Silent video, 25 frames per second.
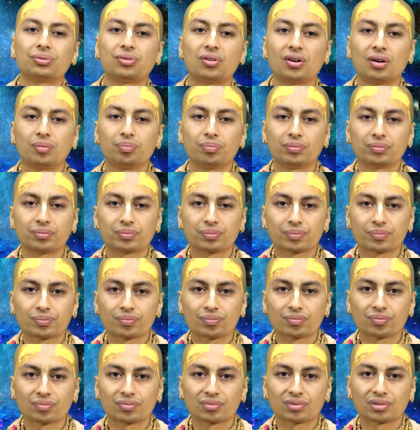form.
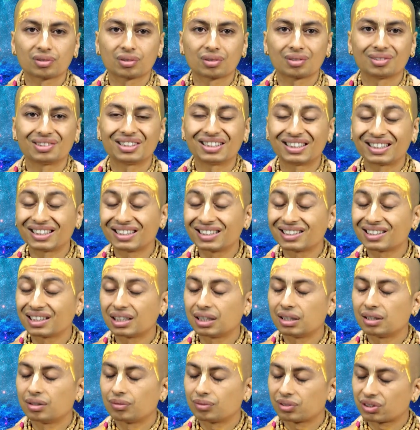This is
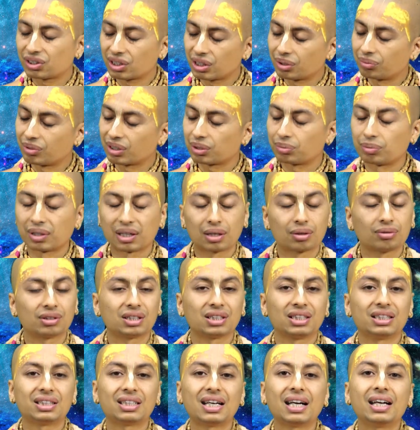Srimad
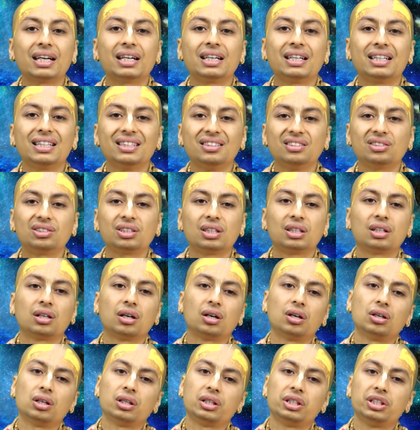Bhagavad Gita is
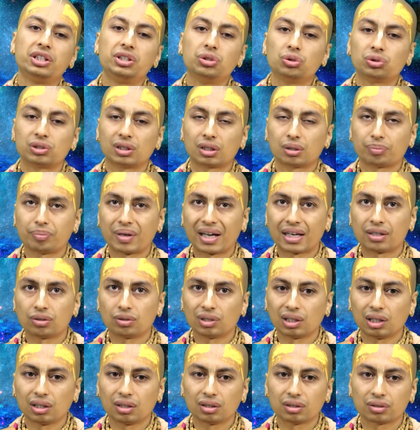a user
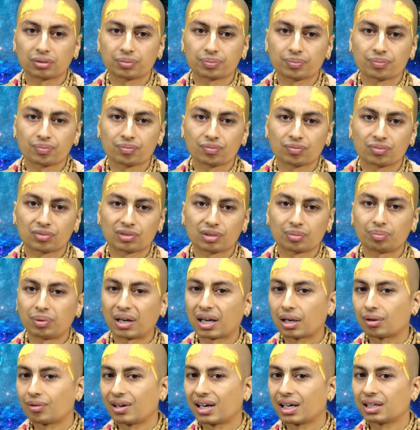manual.
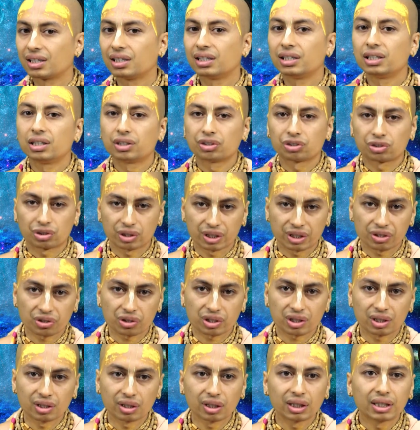Bhagavan Sri
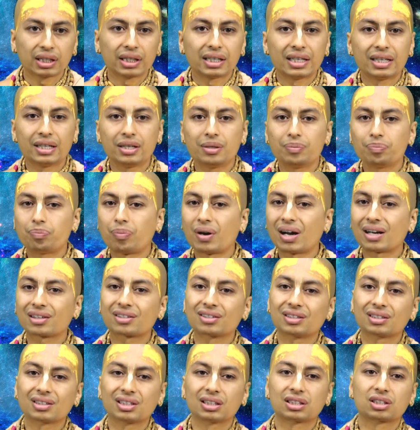Krishna
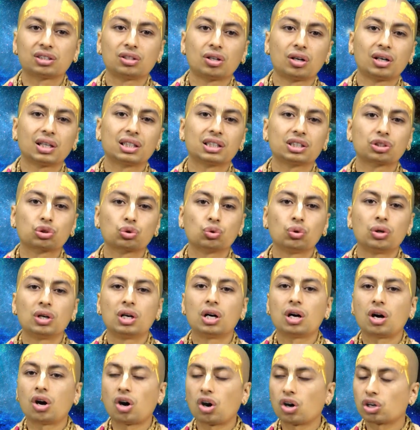imparted this knowledge to
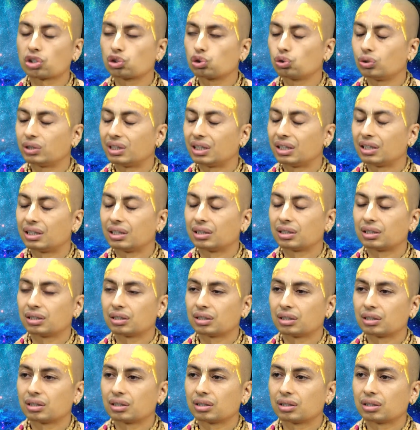Arjuna
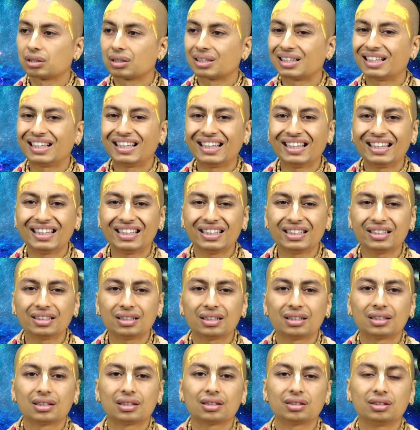
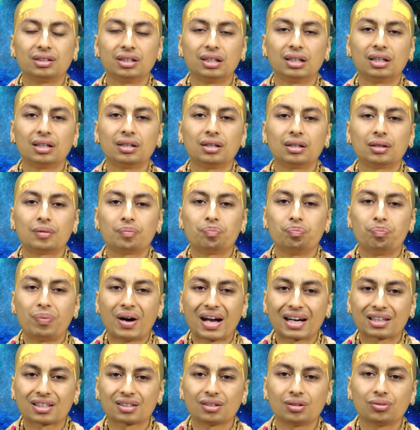in the
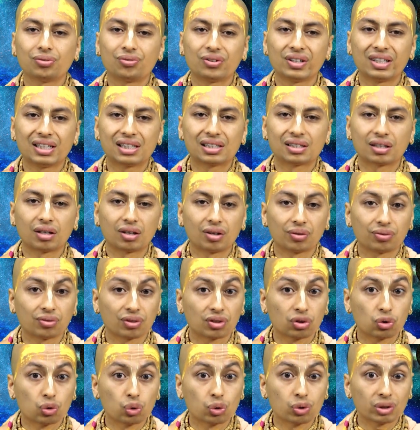battlefield of
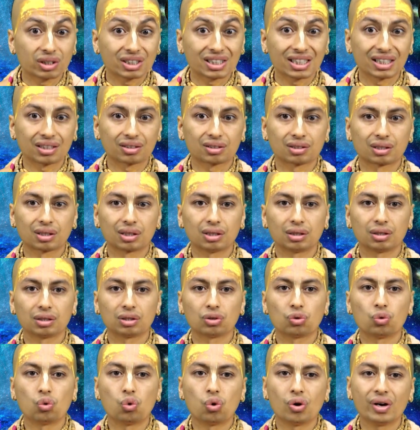Kurukshetra,
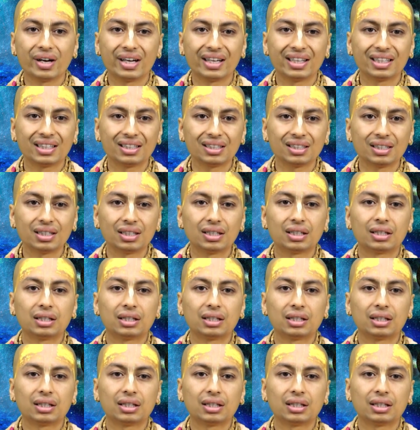when